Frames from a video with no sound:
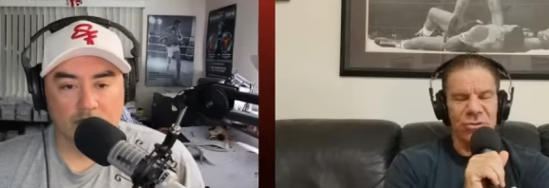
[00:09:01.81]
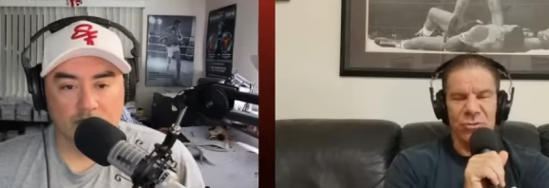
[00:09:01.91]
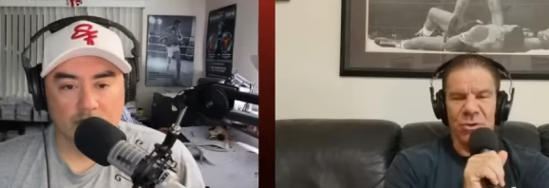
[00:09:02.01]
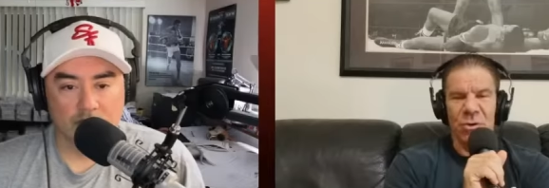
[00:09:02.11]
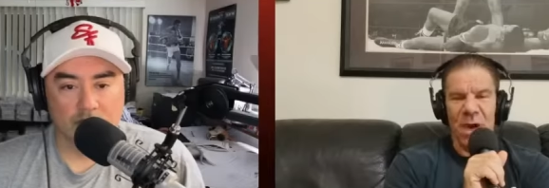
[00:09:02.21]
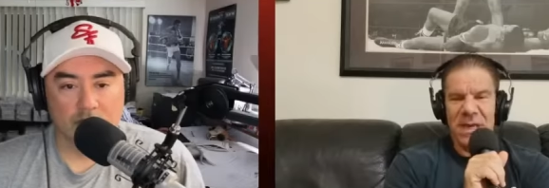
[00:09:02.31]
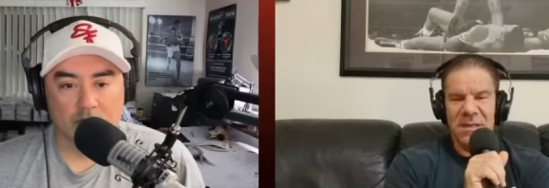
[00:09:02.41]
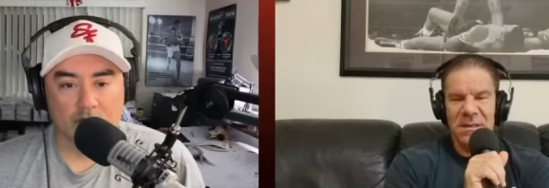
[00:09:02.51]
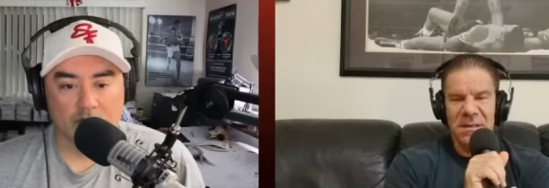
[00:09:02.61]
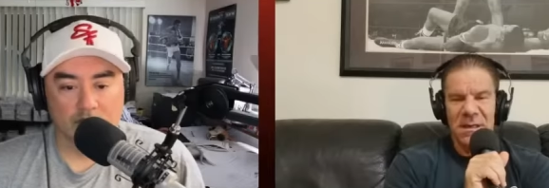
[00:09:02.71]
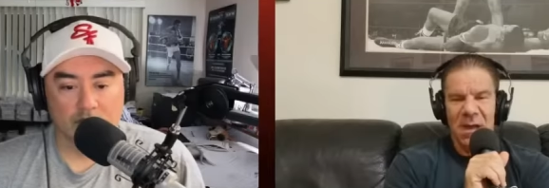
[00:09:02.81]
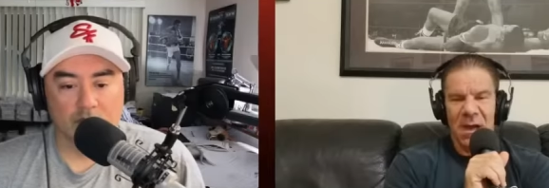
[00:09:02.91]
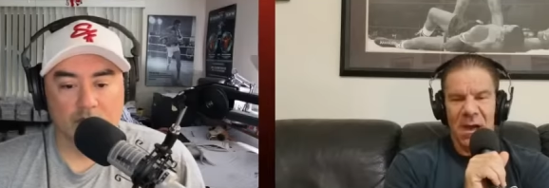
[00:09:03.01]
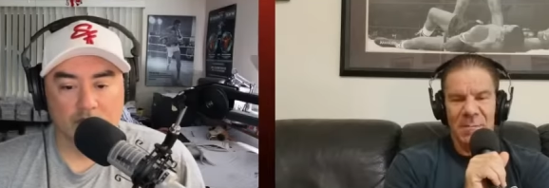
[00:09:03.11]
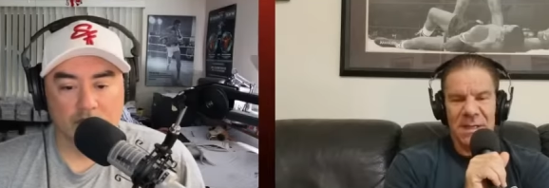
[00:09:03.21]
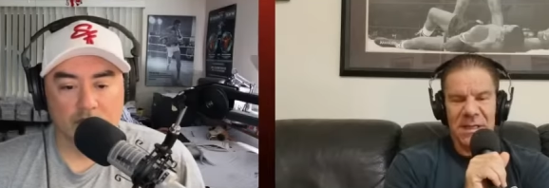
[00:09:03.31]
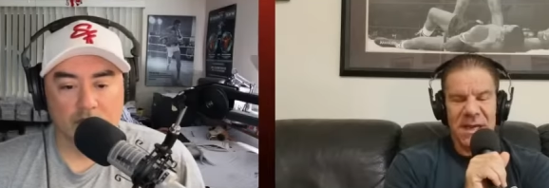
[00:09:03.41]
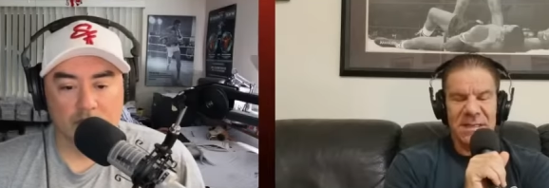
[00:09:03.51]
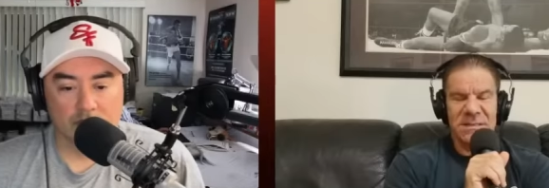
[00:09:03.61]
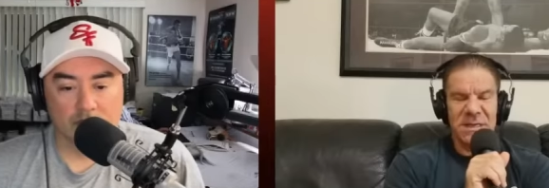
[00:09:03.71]
Speaker 1: doing great. Um, and the
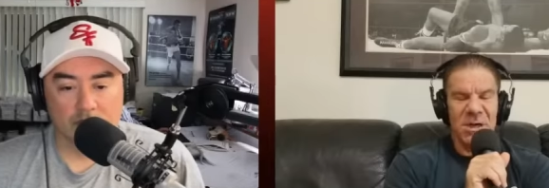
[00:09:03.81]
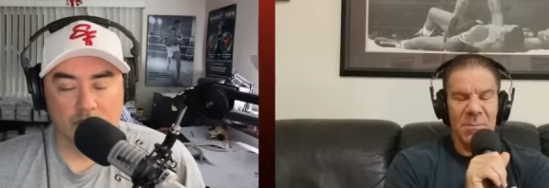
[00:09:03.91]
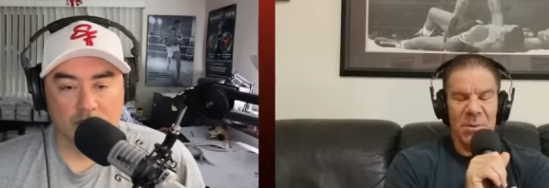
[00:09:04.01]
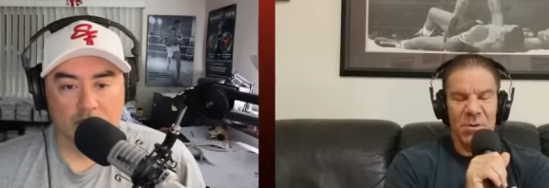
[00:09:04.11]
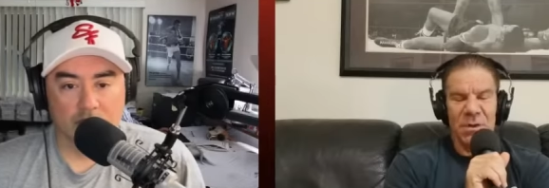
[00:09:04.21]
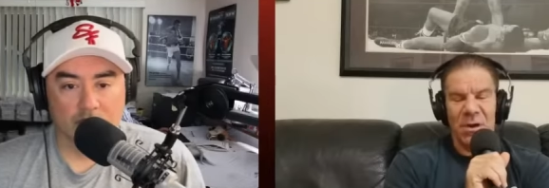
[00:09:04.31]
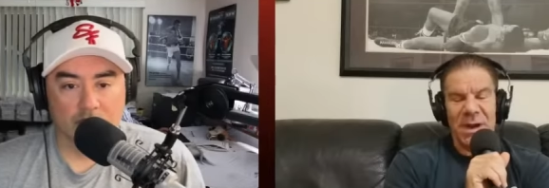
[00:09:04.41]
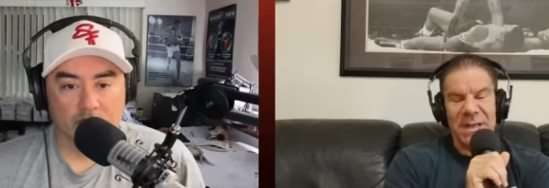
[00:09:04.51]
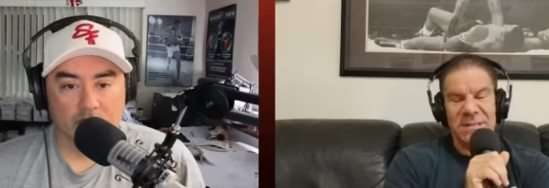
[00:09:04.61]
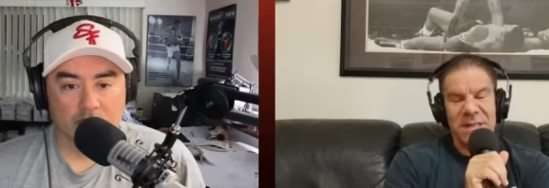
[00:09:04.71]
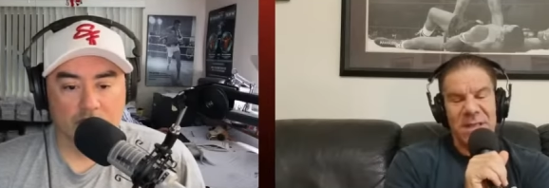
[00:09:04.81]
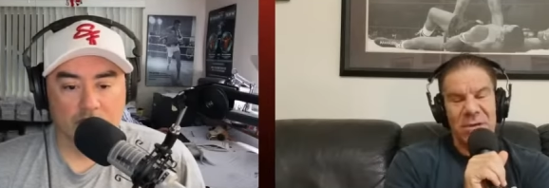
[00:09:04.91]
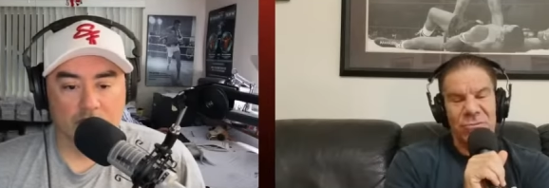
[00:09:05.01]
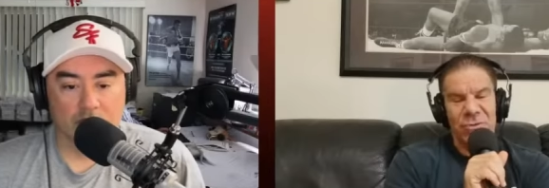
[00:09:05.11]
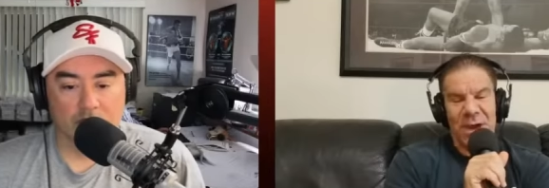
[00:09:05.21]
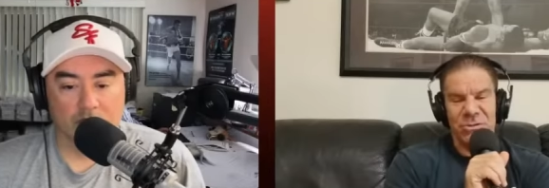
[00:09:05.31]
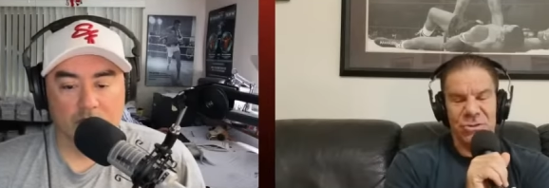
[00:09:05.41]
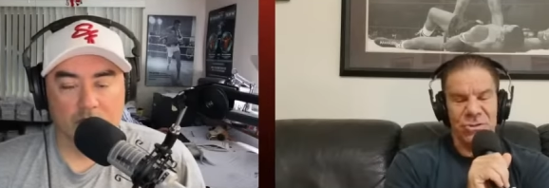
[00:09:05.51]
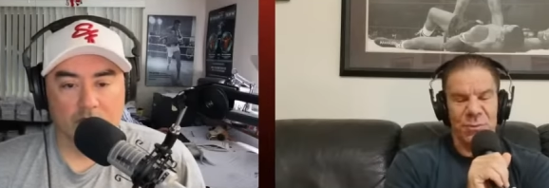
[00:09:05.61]
N X T number, you know, N X T, they don't do house shows.